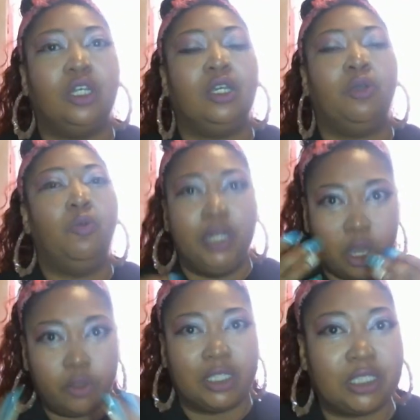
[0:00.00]
We know
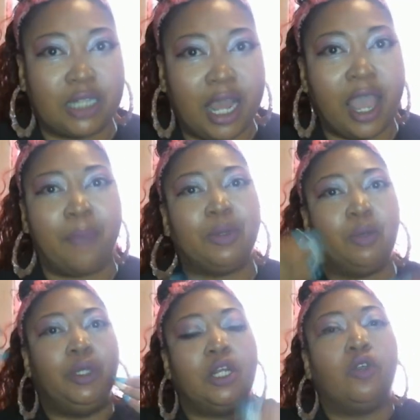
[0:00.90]
this is not happening.
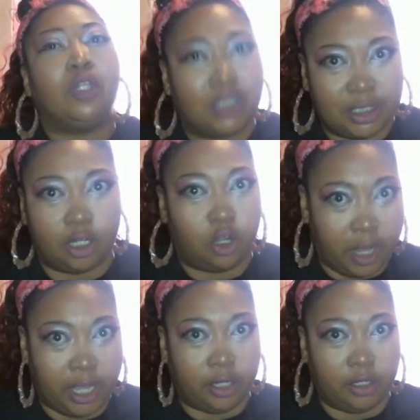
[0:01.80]
We know this is in her
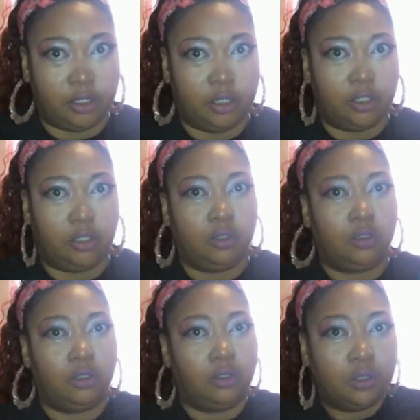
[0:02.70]
head.
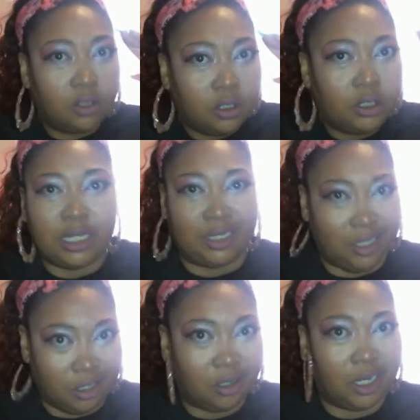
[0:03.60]
Didn't need
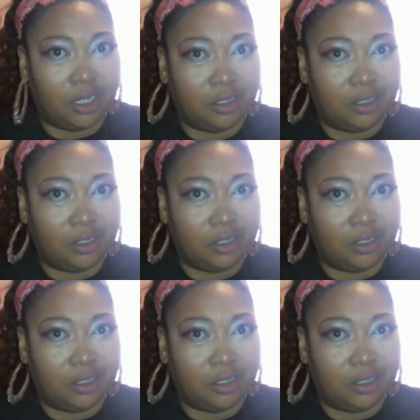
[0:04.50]
all that.